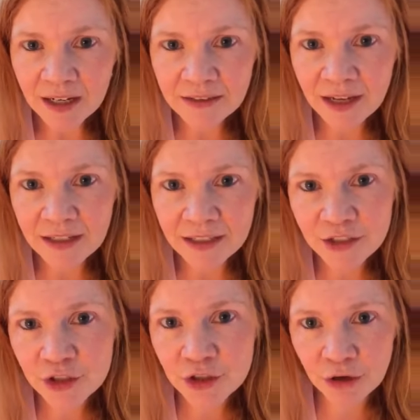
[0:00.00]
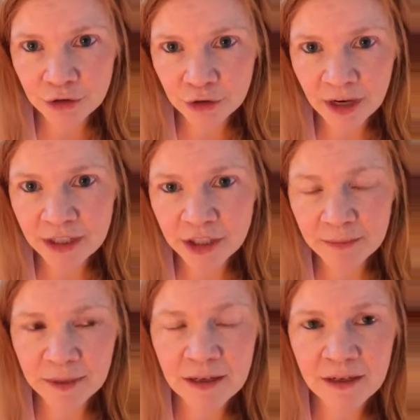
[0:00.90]
And that is so
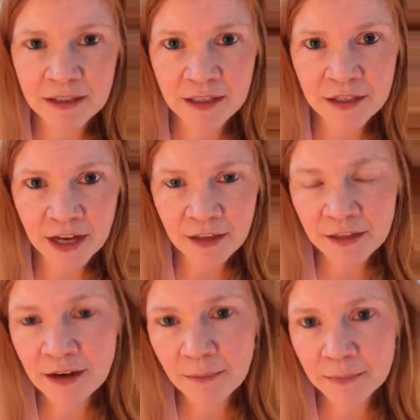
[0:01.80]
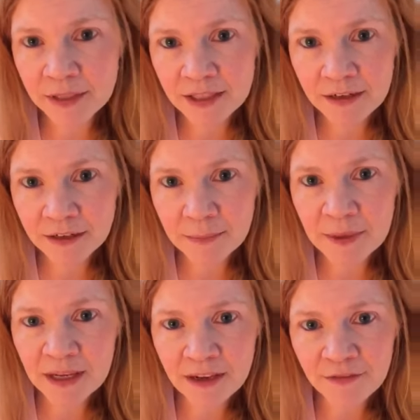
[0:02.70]
tragic, because the death numbers are going to
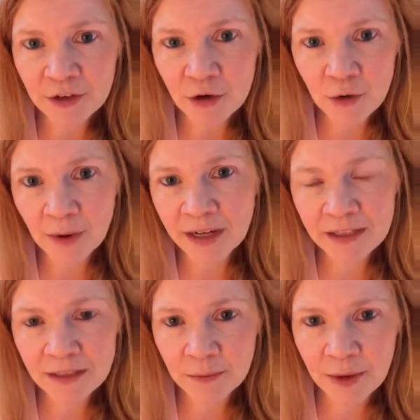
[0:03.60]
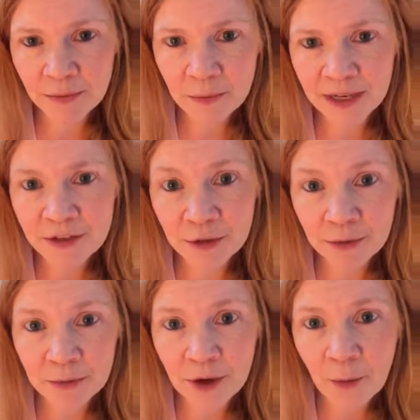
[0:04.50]
be even greater when we
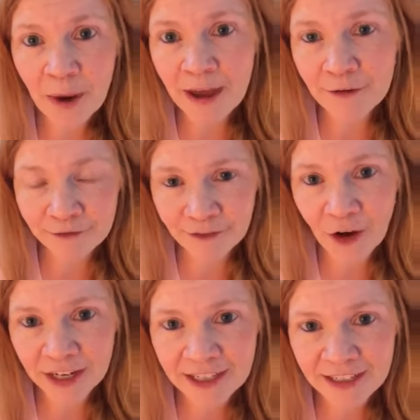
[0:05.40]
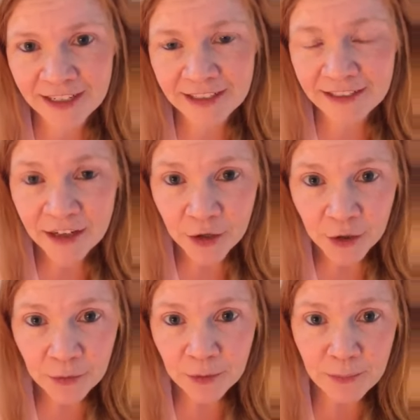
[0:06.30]
do go out finally and
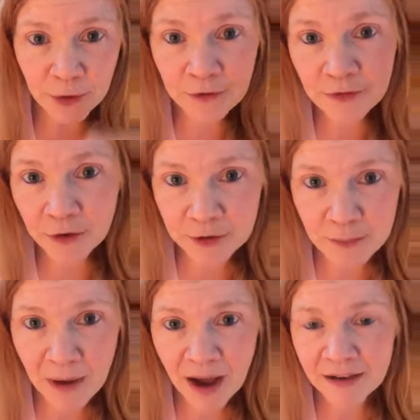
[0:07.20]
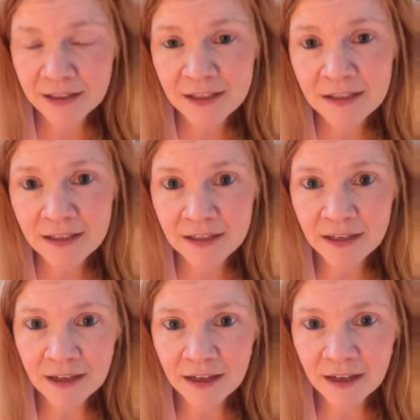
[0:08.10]
remove those masks
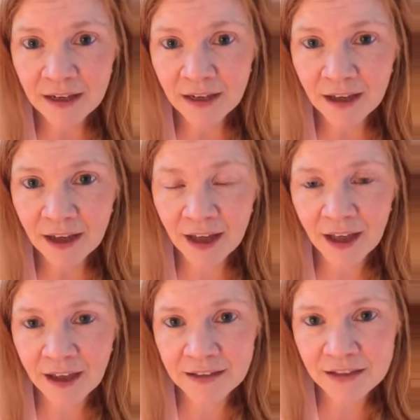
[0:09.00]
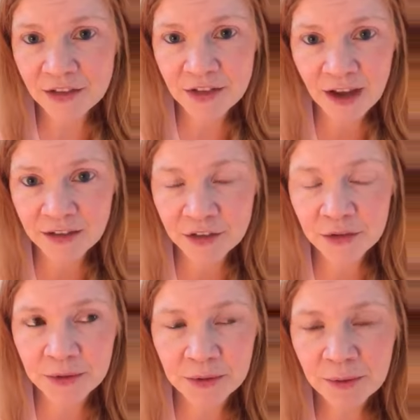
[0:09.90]
and start
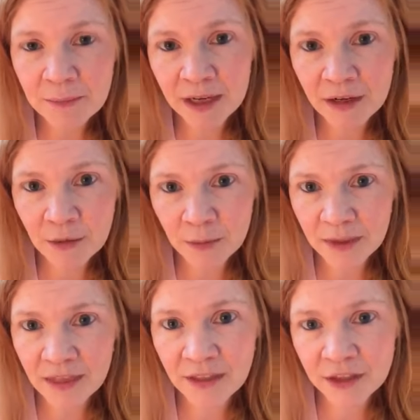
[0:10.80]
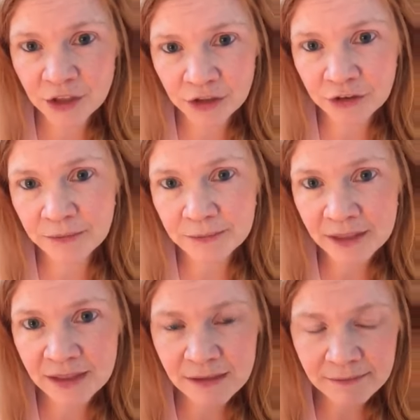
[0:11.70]
to mingle with other
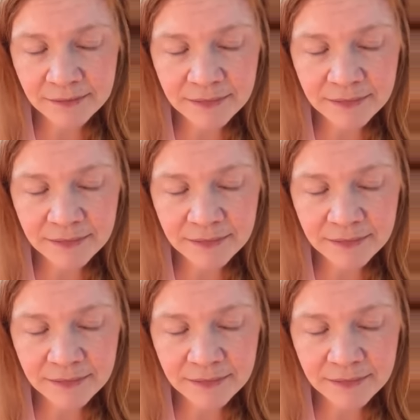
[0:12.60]
germs.